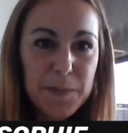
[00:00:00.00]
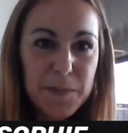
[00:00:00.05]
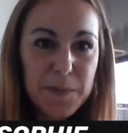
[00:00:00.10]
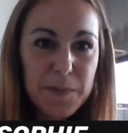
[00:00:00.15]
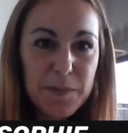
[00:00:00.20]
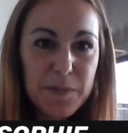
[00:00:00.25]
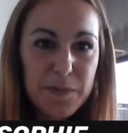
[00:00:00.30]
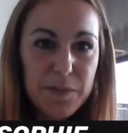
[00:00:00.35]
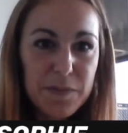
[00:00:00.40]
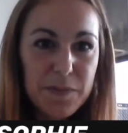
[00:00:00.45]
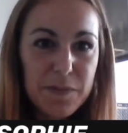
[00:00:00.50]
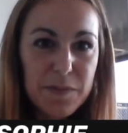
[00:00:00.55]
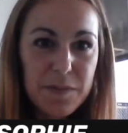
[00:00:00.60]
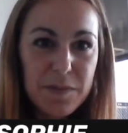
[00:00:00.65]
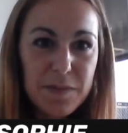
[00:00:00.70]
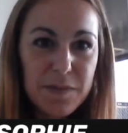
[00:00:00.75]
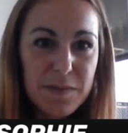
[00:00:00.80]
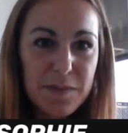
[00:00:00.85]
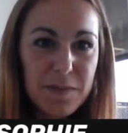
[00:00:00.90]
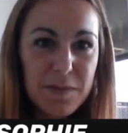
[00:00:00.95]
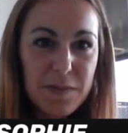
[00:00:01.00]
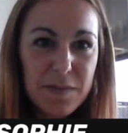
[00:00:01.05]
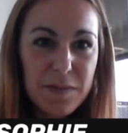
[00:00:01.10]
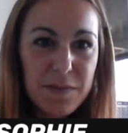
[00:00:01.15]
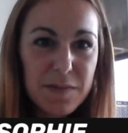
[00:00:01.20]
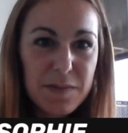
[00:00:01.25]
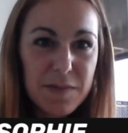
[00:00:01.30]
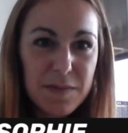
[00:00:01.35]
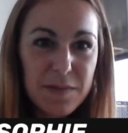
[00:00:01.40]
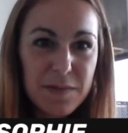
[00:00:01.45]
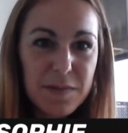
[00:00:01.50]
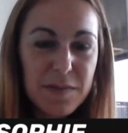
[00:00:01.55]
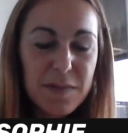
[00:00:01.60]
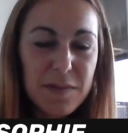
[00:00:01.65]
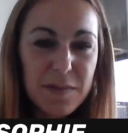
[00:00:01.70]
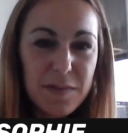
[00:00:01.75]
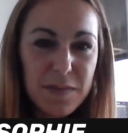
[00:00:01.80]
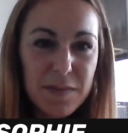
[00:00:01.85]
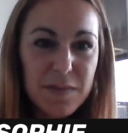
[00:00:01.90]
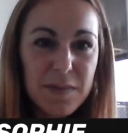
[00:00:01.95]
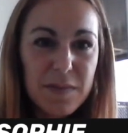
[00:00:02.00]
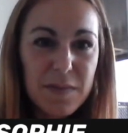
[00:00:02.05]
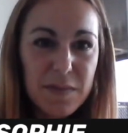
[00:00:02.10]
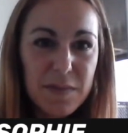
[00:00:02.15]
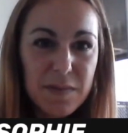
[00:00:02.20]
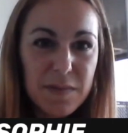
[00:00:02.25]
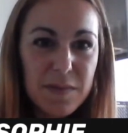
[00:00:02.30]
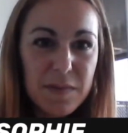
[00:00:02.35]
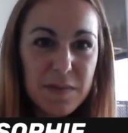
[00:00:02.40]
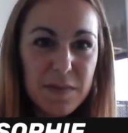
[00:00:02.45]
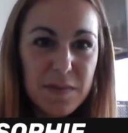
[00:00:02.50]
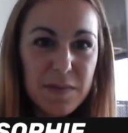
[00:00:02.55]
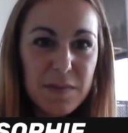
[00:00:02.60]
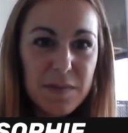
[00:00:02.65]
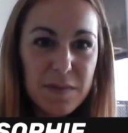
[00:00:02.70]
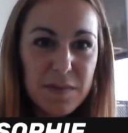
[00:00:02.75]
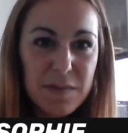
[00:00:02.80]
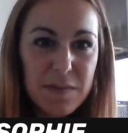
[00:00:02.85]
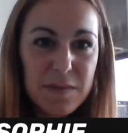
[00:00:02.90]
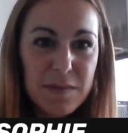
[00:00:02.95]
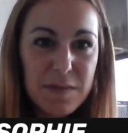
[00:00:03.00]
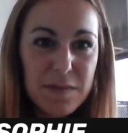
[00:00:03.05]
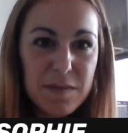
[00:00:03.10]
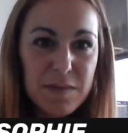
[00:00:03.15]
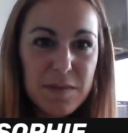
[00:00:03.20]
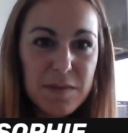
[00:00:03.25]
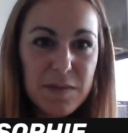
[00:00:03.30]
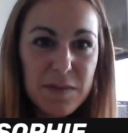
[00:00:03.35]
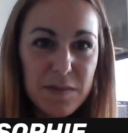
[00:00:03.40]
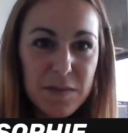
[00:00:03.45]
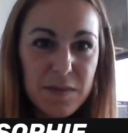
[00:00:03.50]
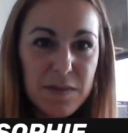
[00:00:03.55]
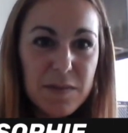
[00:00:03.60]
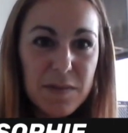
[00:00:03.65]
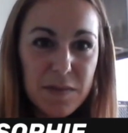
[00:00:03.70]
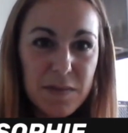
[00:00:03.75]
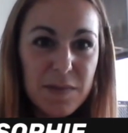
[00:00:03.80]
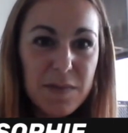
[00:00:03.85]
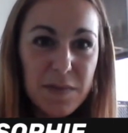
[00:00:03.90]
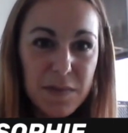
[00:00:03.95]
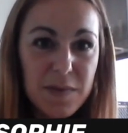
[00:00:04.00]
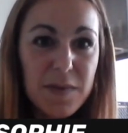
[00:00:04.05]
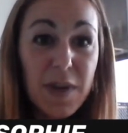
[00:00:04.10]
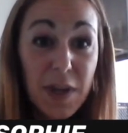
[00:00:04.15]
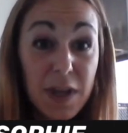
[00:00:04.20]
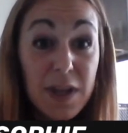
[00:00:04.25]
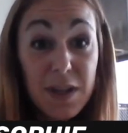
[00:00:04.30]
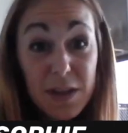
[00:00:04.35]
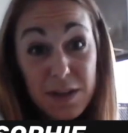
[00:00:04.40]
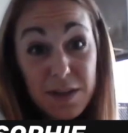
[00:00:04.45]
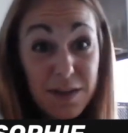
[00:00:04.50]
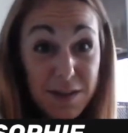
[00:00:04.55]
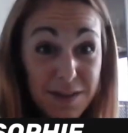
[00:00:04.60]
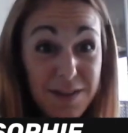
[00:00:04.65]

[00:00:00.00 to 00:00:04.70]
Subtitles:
(not speaking)